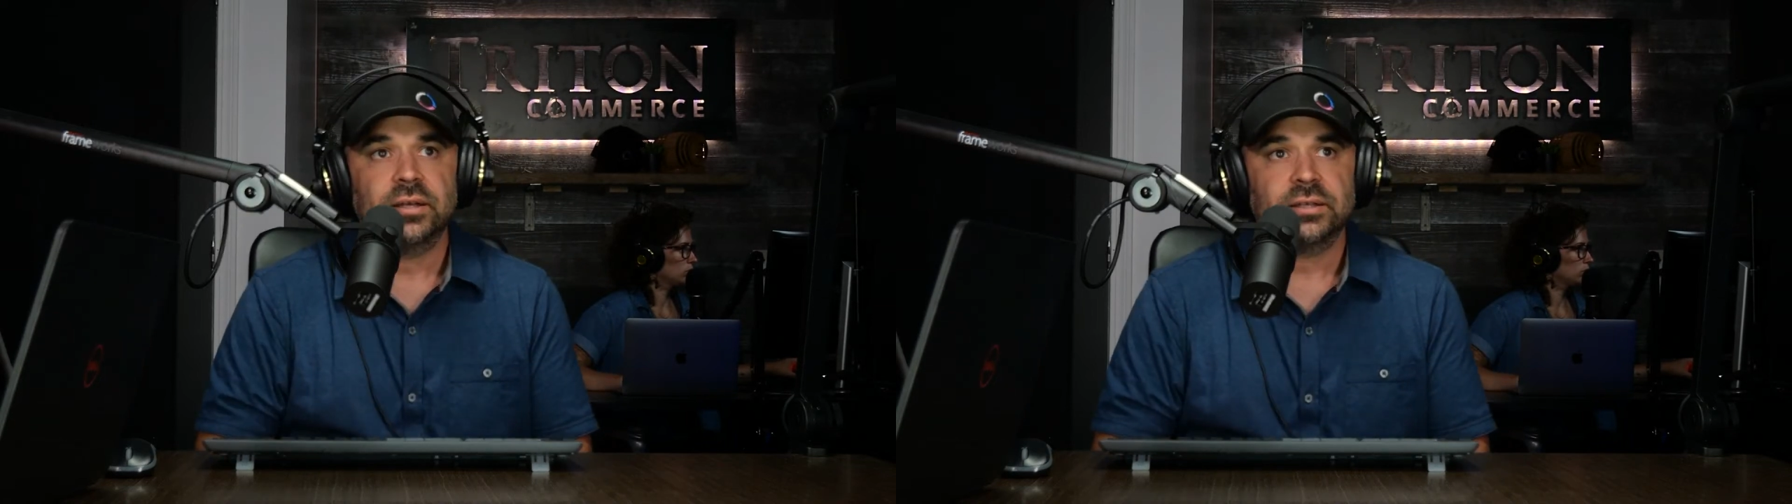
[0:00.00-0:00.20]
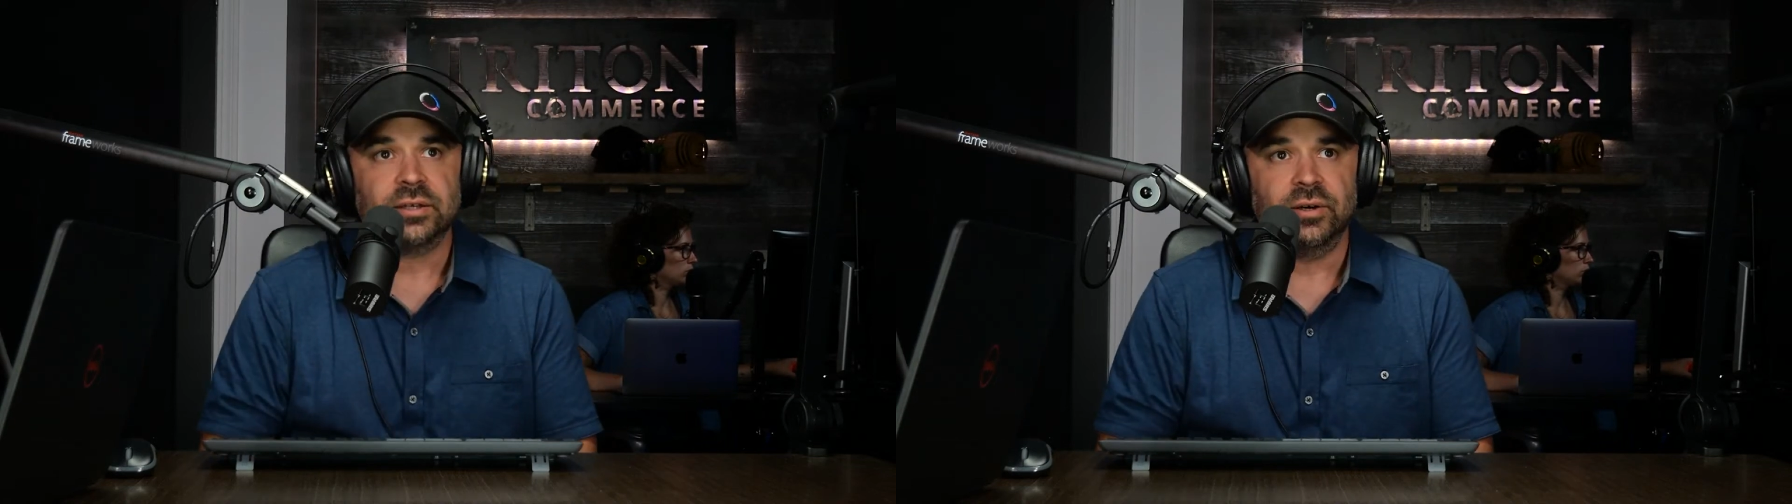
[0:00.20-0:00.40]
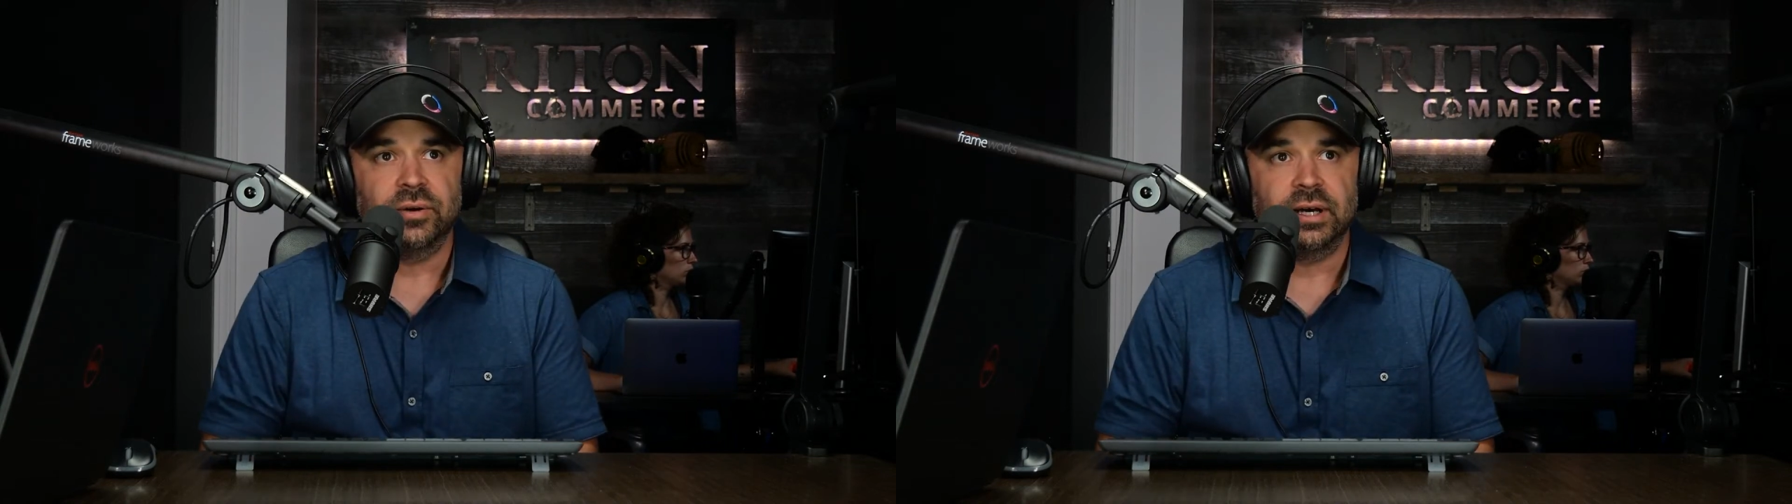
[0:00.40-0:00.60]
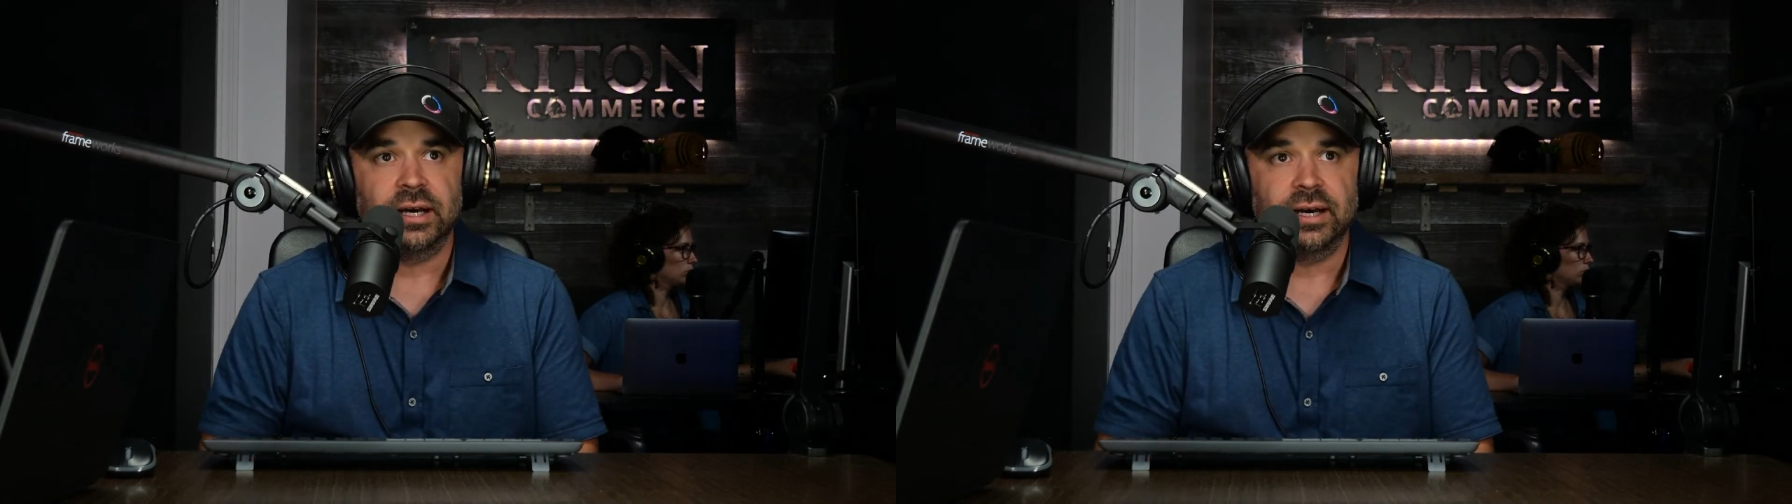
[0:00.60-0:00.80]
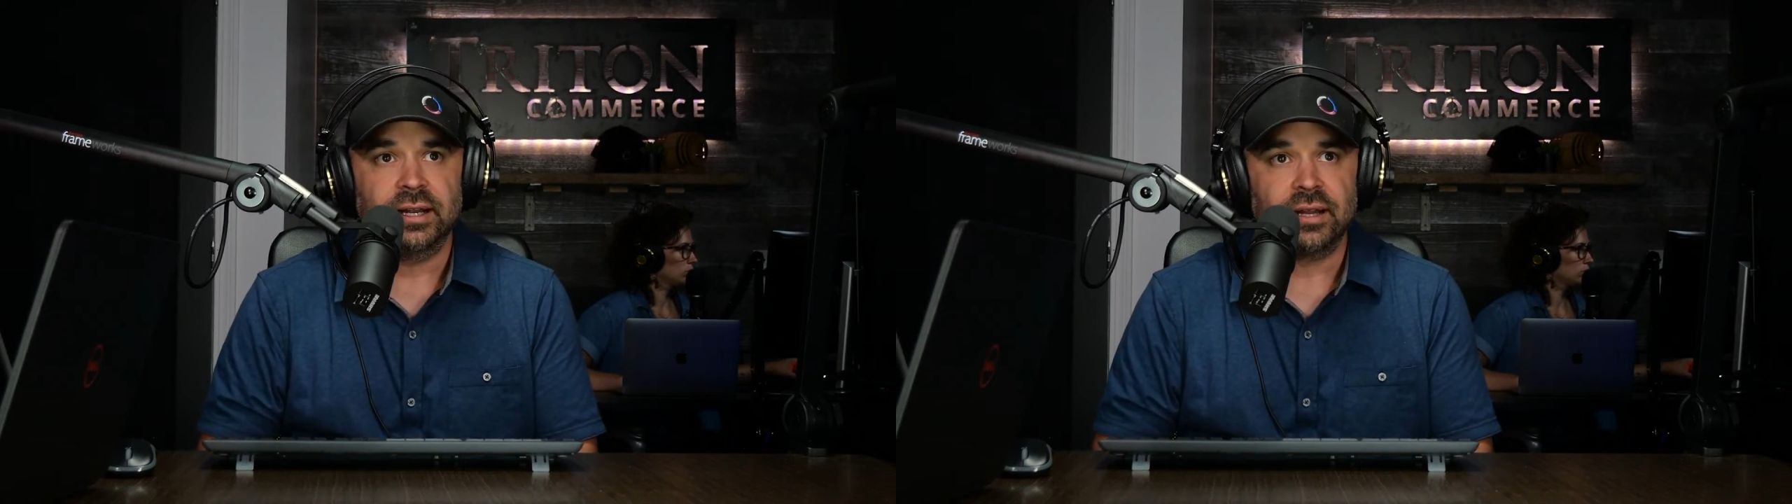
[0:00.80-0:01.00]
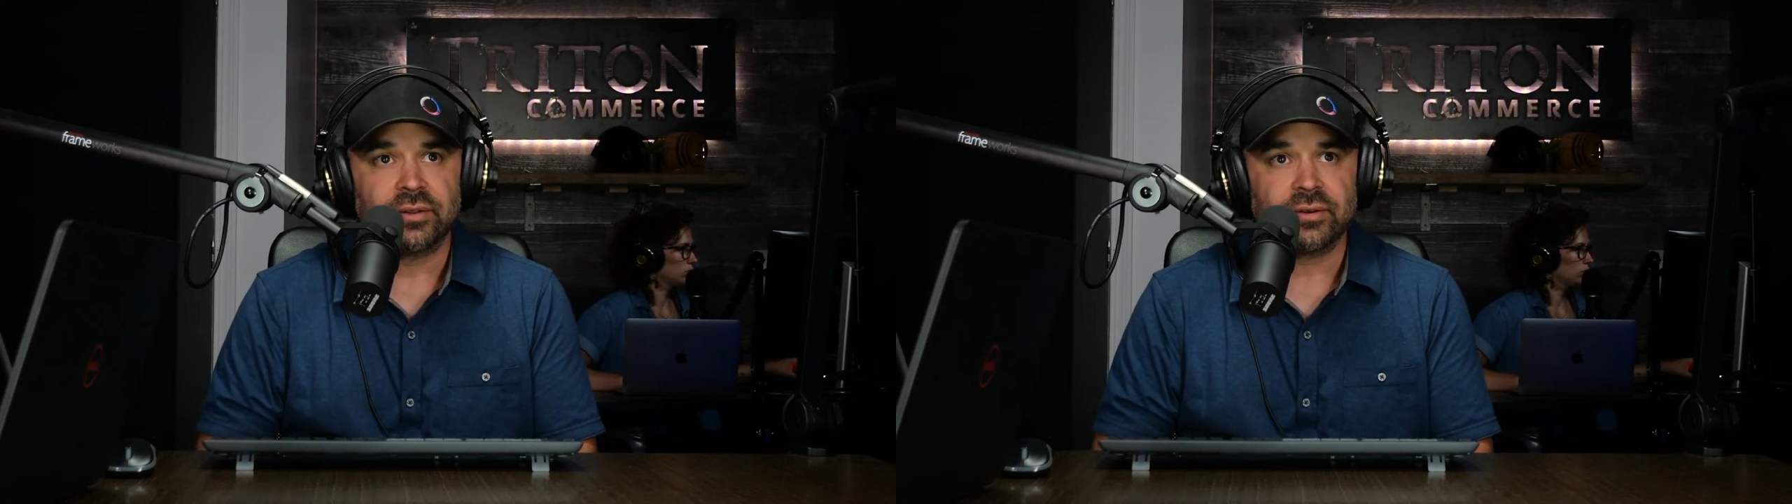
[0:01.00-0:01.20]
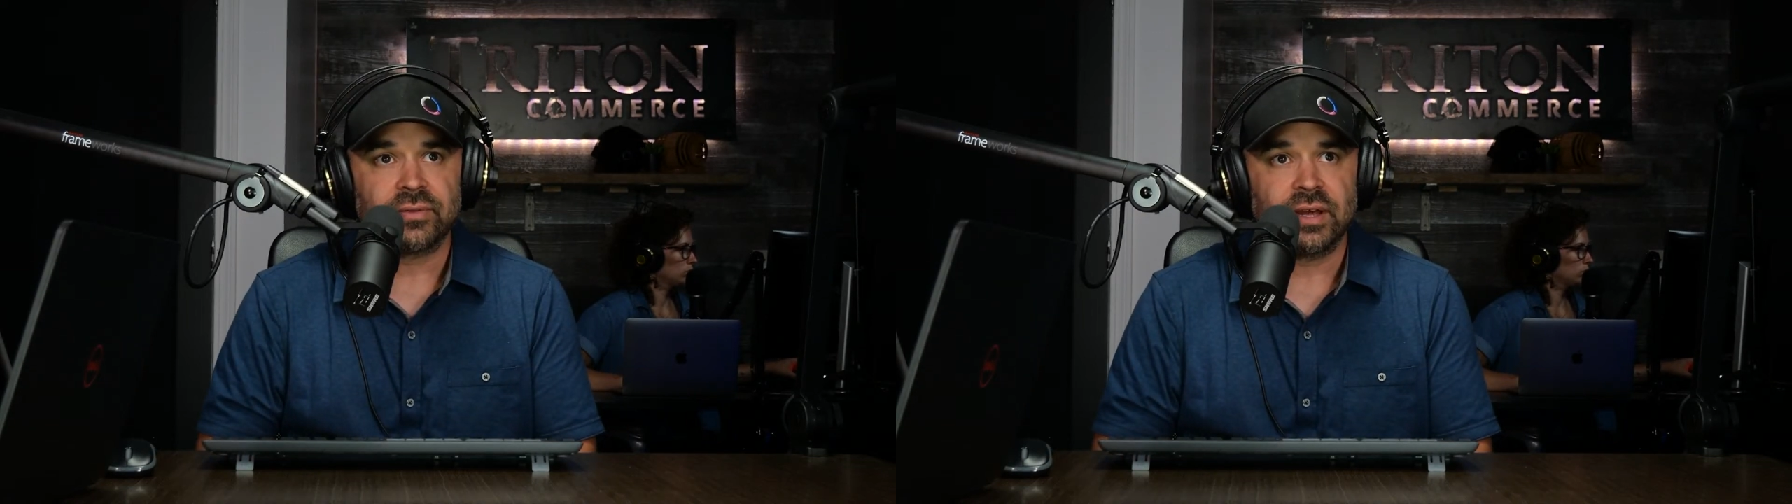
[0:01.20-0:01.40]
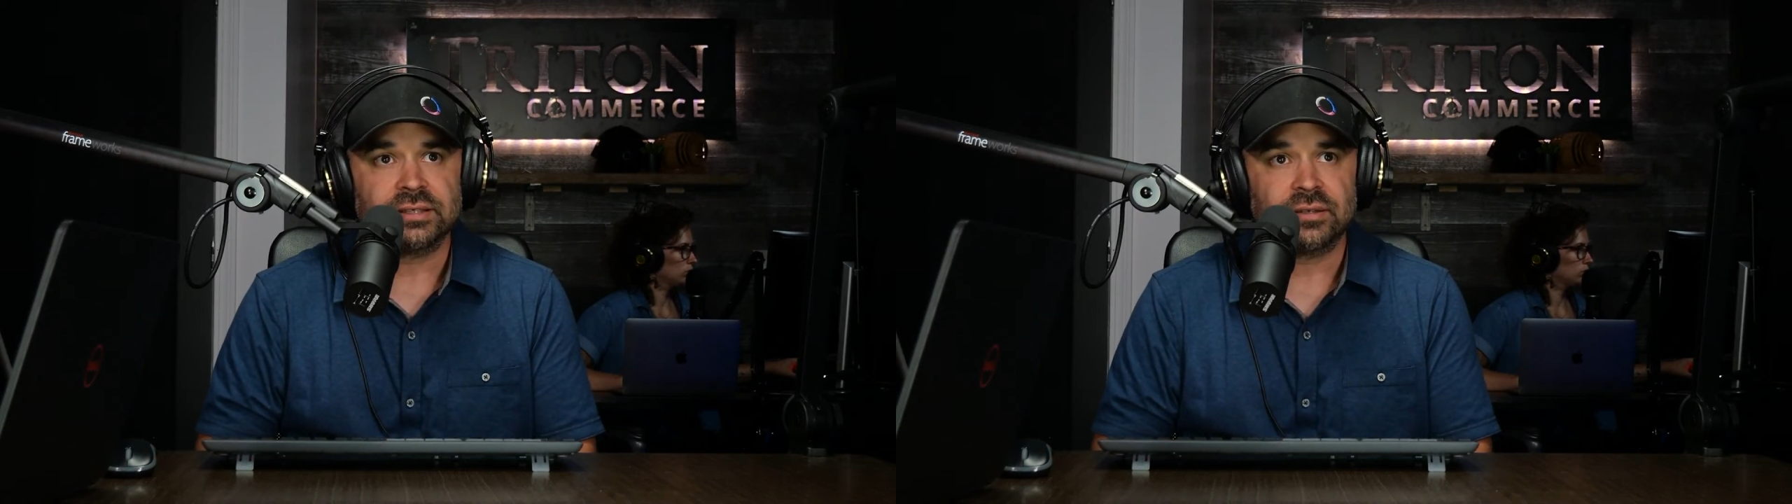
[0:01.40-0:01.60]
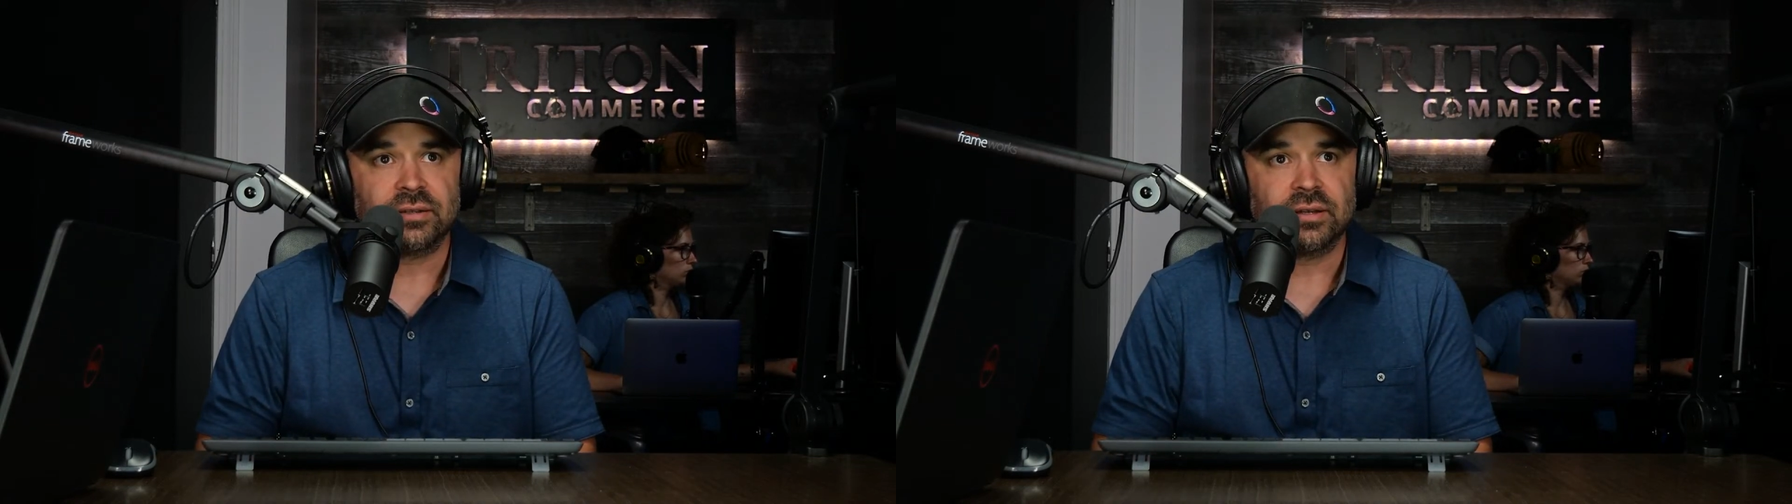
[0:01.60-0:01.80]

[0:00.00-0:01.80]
So, uh, any other things that